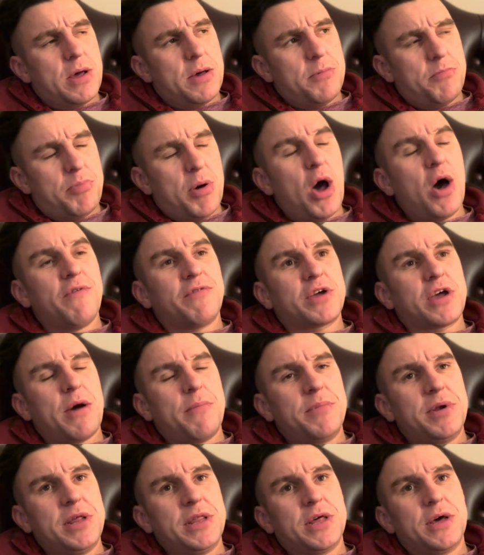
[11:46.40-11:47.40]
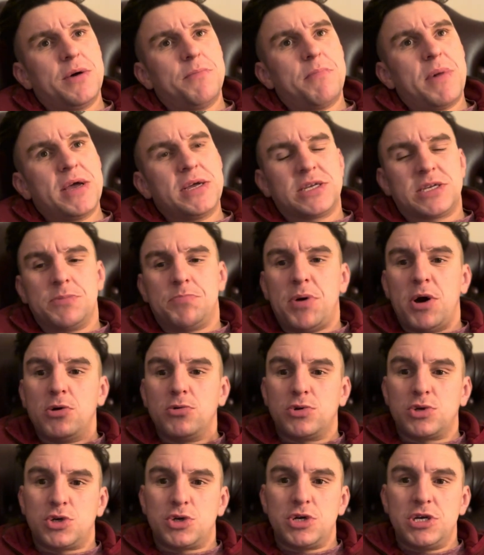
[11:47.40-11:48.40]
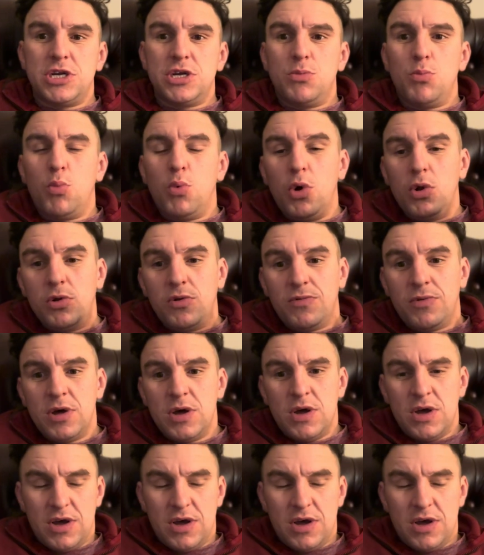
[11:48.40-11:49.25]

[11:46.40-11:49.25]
part of the company that makes upholstery and wool